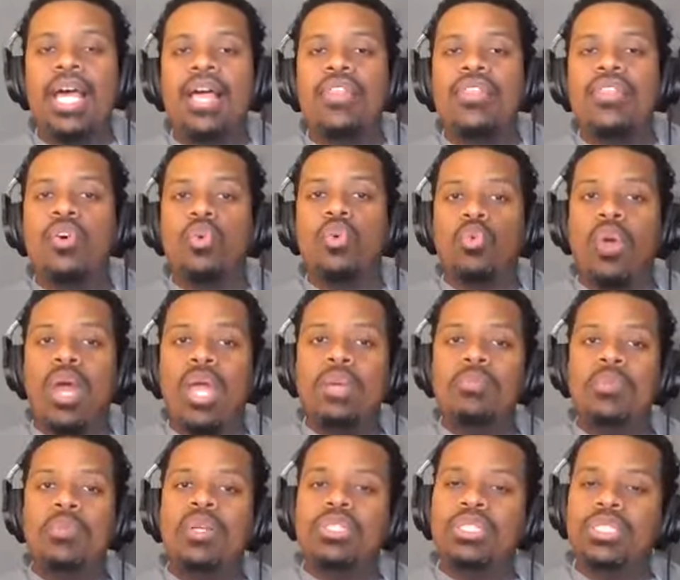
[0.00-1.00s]
The right
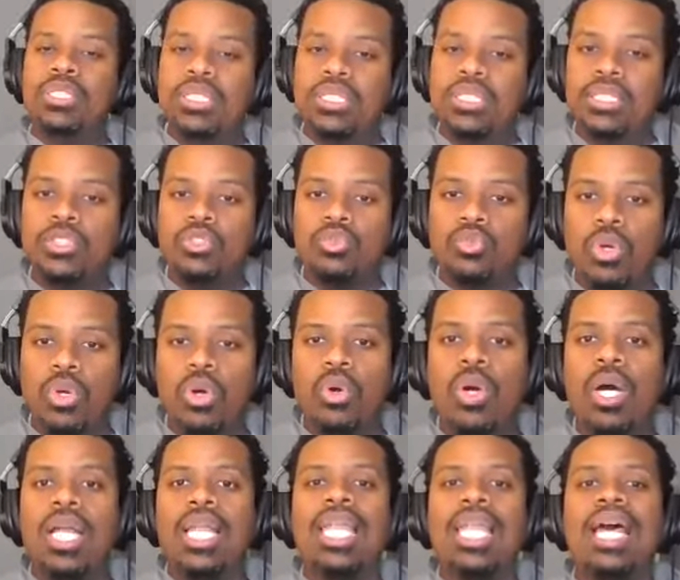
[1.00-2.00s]
person in this role
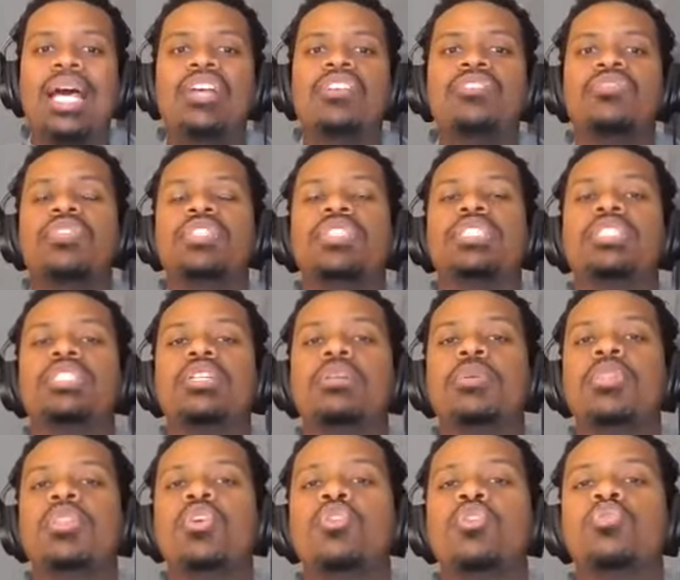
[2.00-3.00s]
allows for some
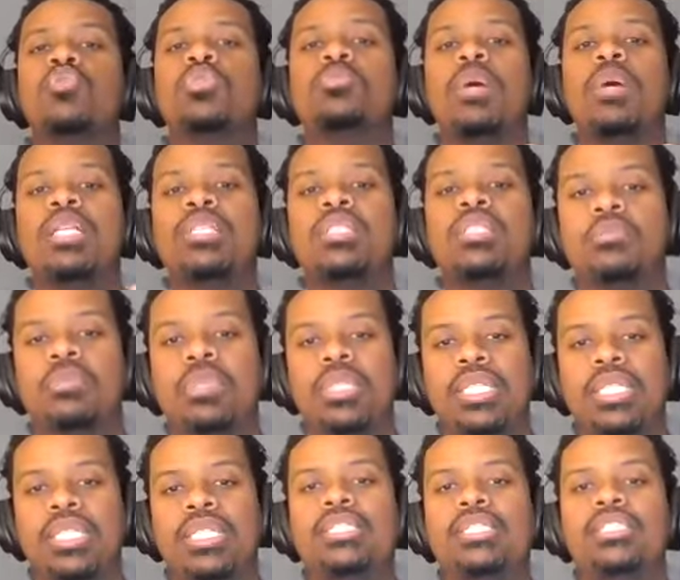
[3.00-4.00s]
of those
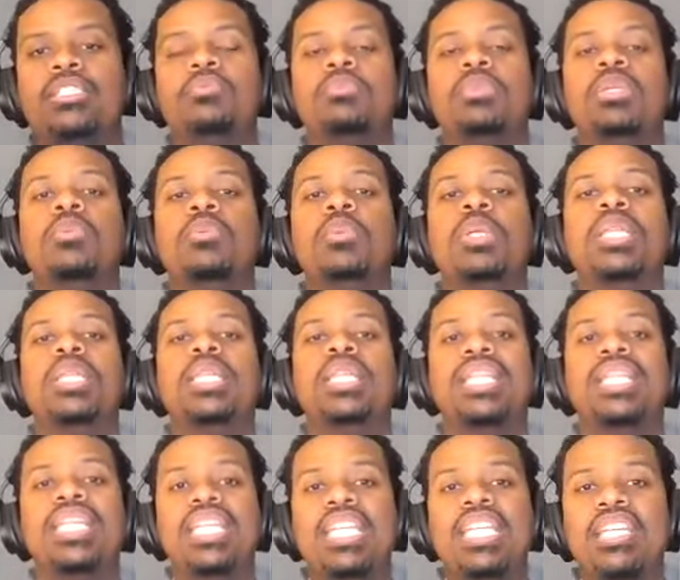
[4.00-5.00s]
responsibilities to be
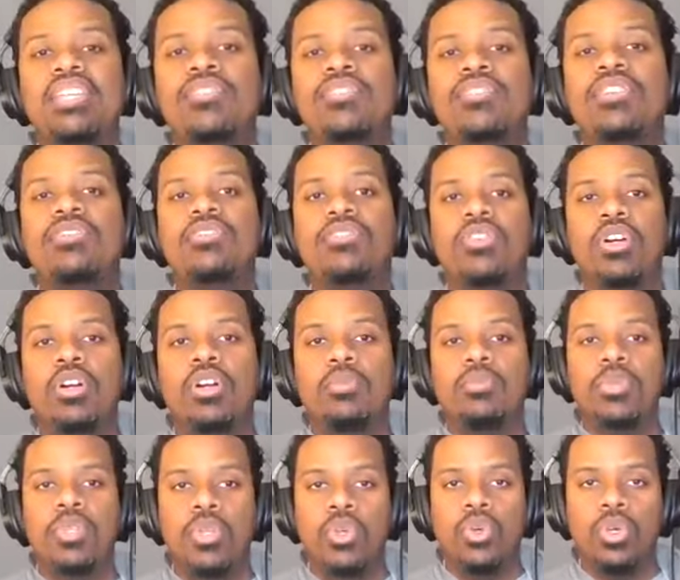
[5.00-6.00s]
relieved from
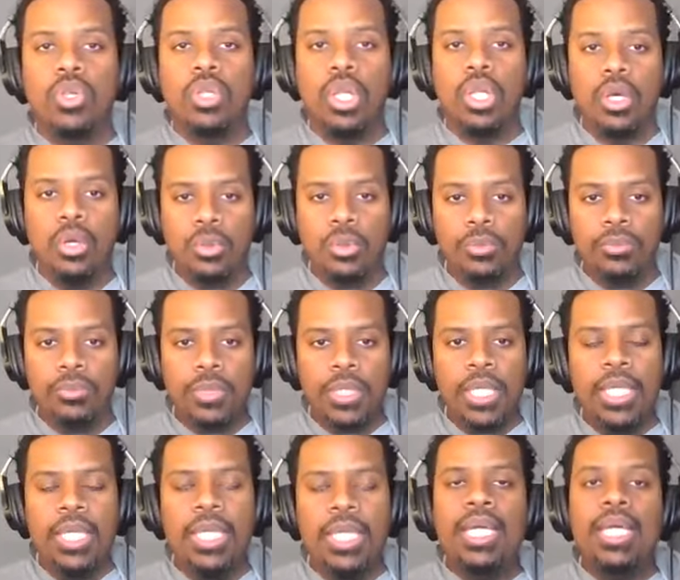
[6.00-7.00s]
your load.
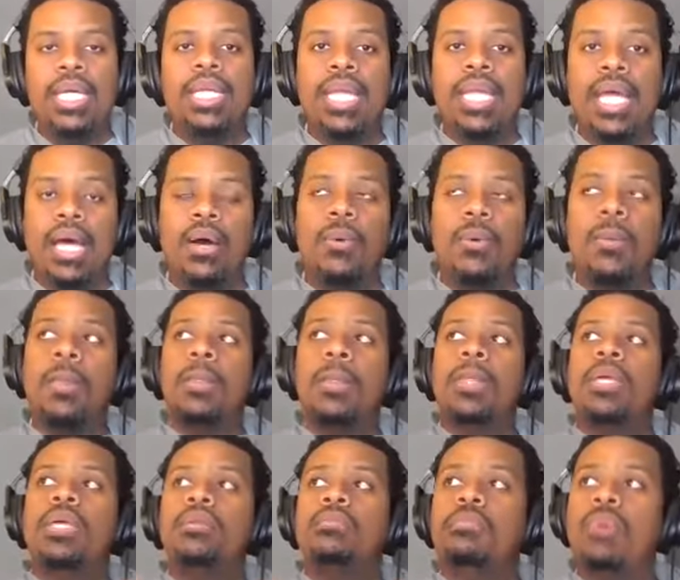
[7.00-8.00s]
Now,
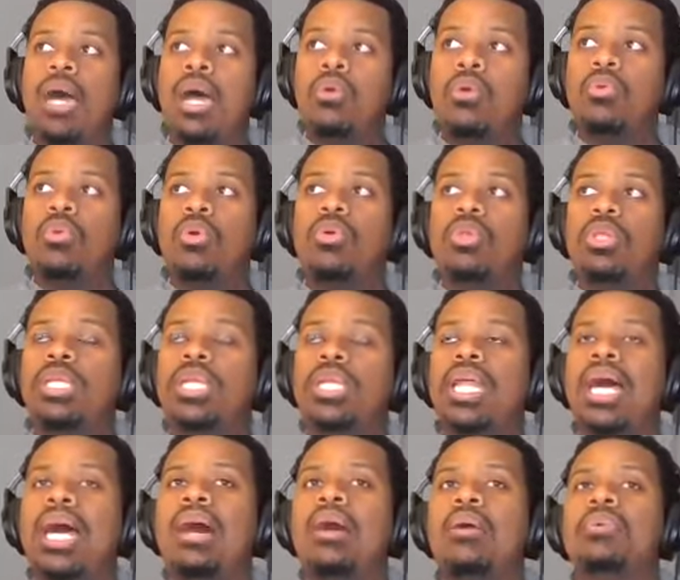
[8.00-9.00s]
in my role, and
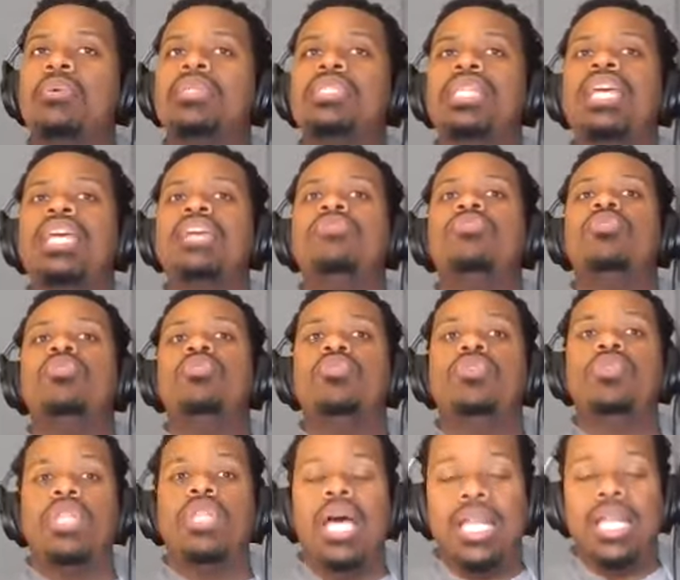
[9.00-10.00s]
I was thankful
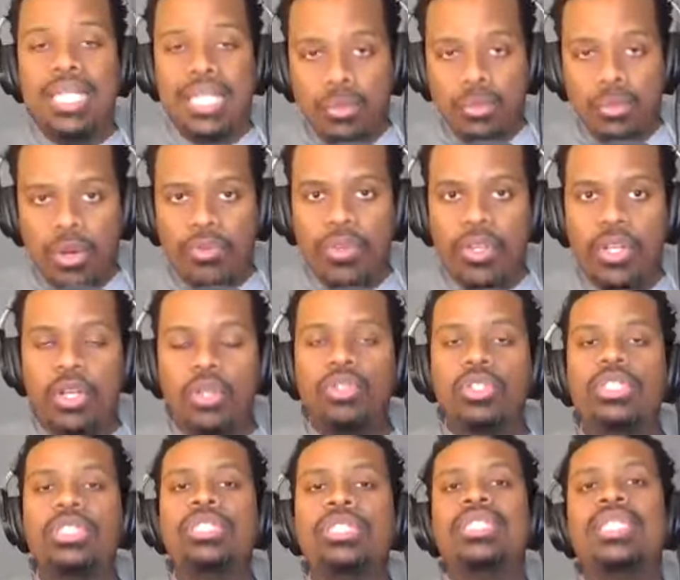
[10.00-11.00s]
I did work for
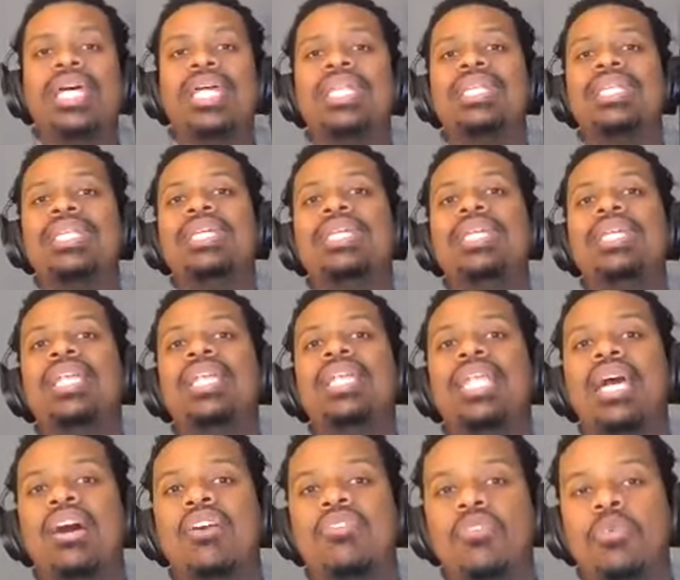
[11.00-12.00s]
coaches that did
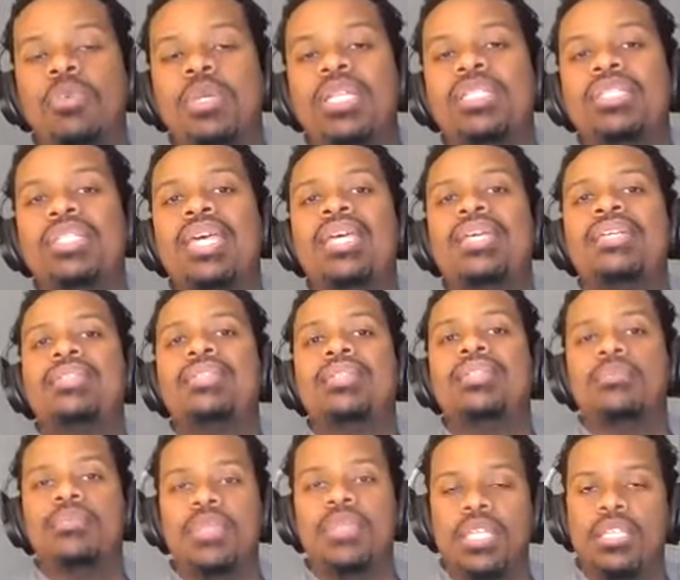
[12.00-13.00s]
allow for me to take
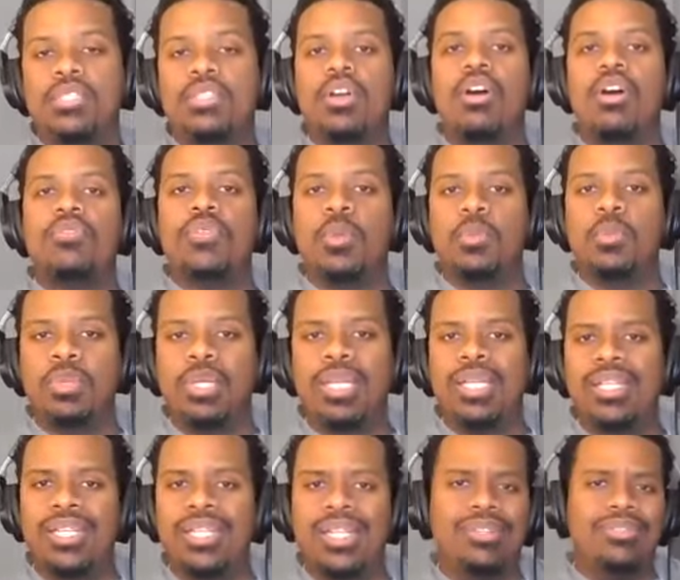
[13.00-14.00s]
some things off their
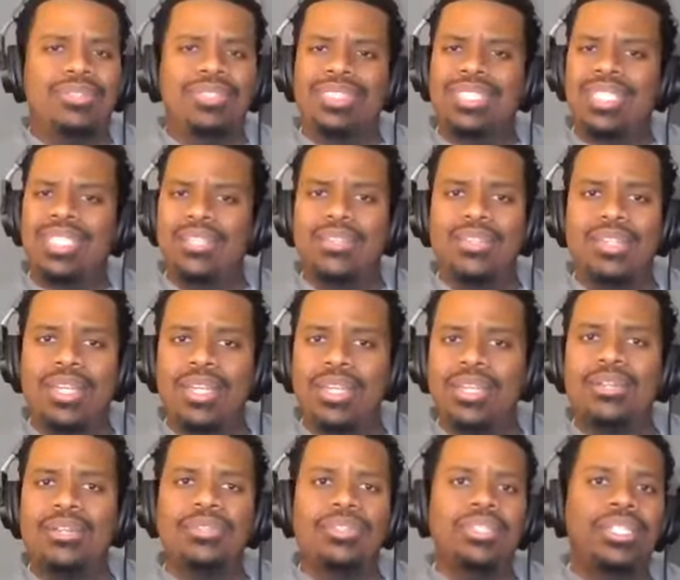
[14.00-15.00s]
plate. Now, once again, you're the head
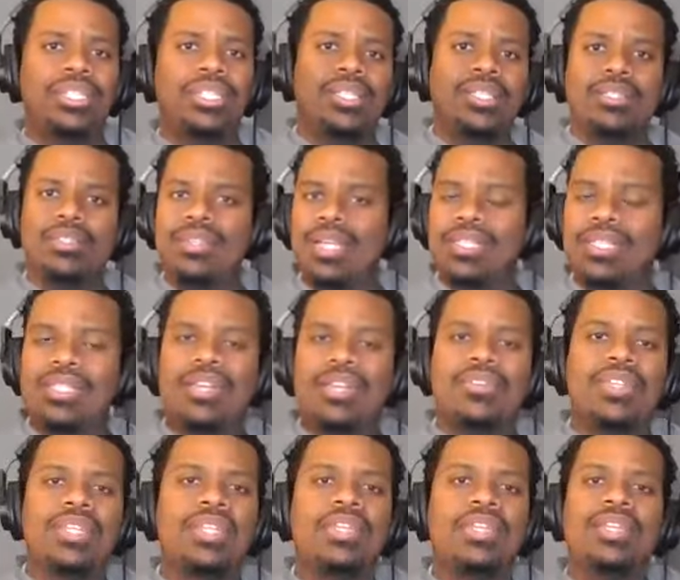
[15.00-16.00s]
coach. You got to say
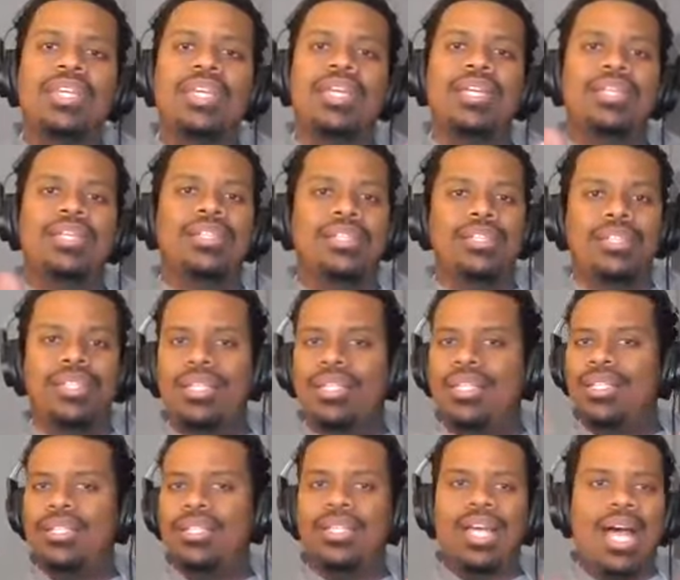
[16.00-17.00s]
everything.
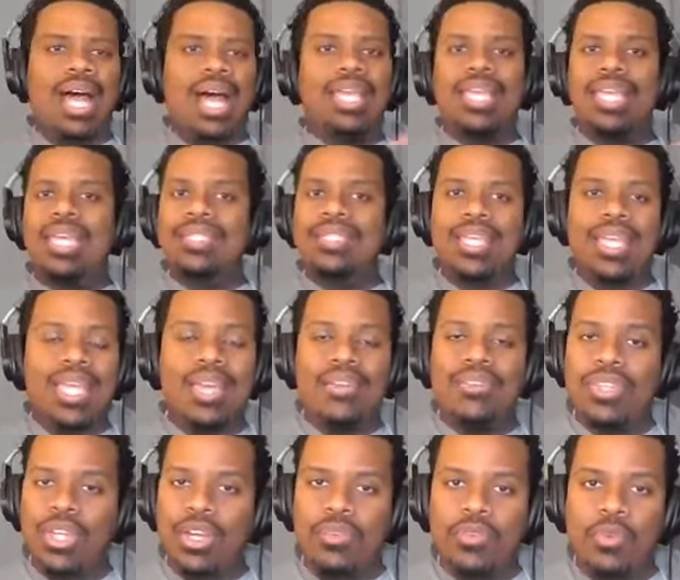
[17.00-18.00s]
I can't take
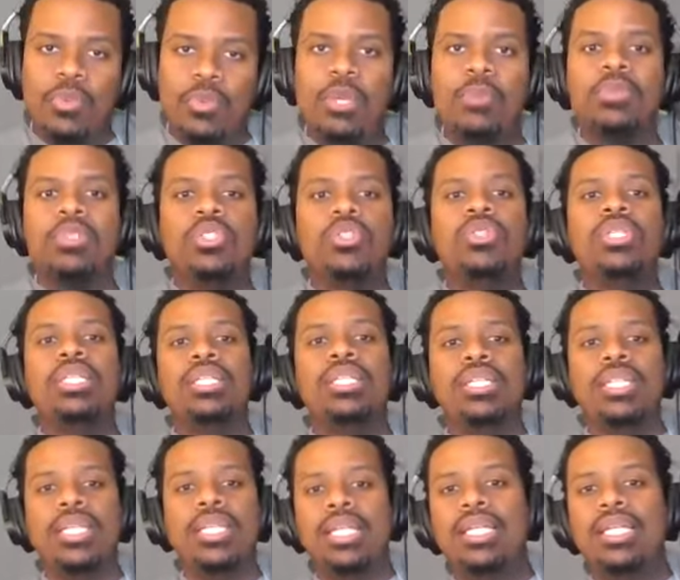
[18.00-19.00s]
everything off your plate, but you can
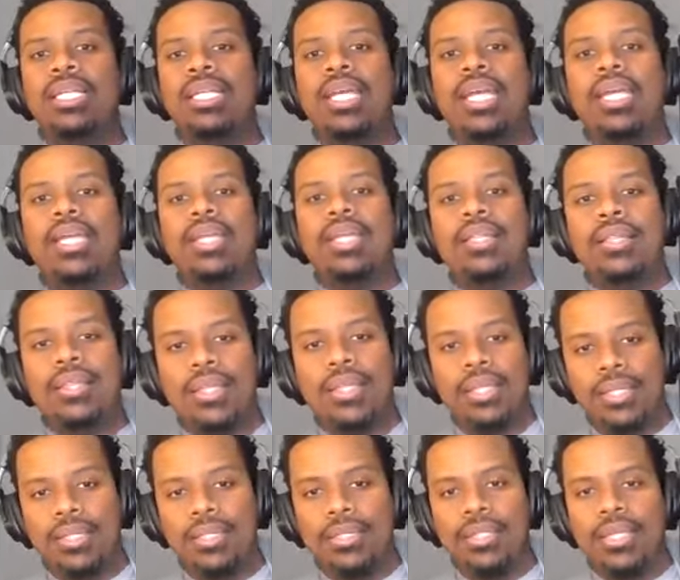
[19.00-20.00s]
delegate
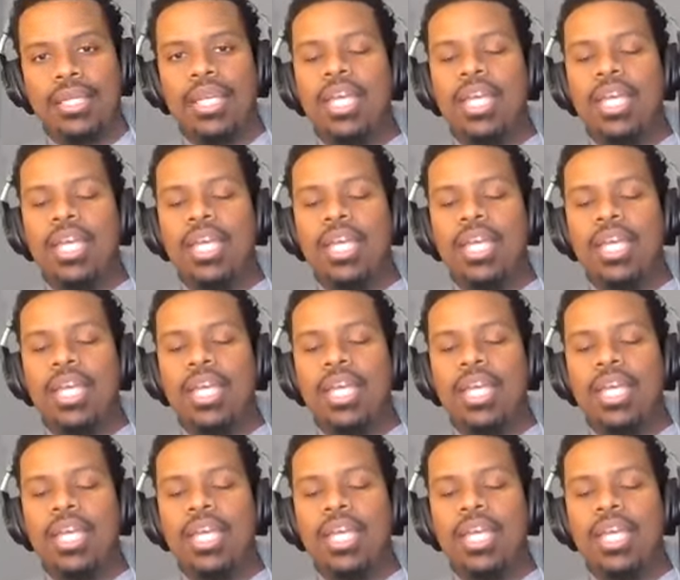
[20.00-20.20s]
things.